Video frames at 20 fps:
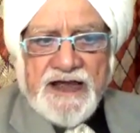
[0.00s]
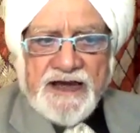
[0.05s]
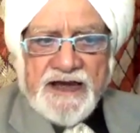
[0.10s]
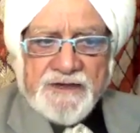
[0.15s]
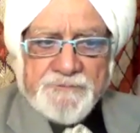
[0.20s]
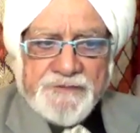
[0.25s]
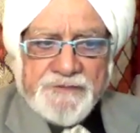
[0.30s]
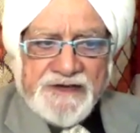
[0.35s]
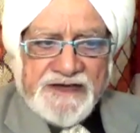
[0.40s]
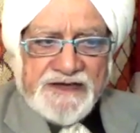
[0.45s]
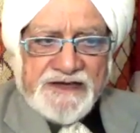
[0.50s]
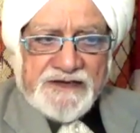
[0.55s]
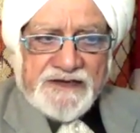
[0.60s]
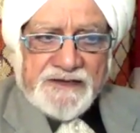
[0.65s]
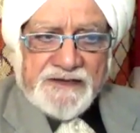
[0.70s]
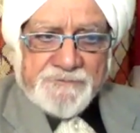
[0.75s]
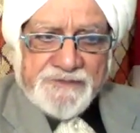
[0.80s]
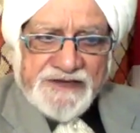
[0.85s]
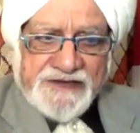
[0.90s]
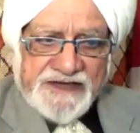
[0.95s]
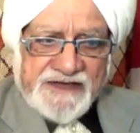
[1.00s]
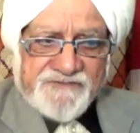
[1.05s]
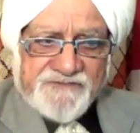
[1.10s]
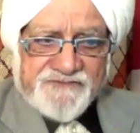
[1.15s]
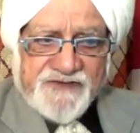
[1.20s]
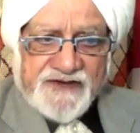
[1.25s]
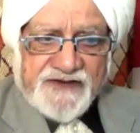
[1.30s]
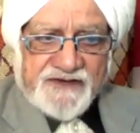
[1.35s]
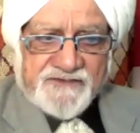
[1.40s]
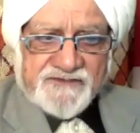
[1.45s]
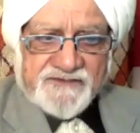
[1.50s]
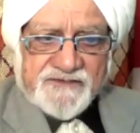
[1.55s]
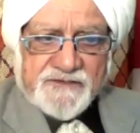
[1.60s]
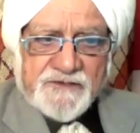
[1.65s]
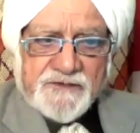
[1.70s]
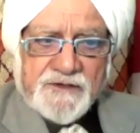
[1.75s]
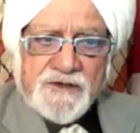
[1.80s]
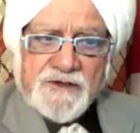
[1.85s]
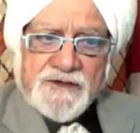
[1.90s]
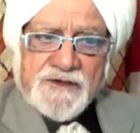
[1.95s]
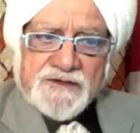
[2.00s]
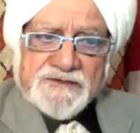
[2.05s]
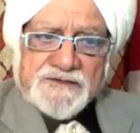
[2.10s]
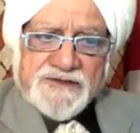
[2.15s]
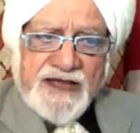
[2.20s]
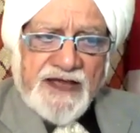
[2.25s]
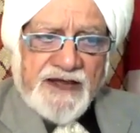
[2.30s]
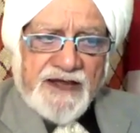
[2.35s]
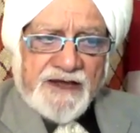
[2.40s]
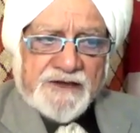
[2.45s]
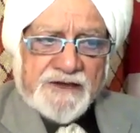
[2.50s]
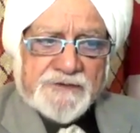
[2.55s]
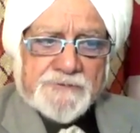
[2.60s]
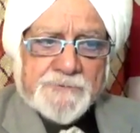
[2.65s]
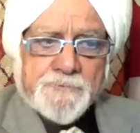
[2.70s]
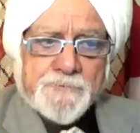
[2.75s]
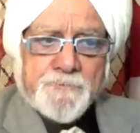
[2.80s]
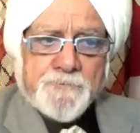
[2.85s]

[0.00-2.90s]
and belief is that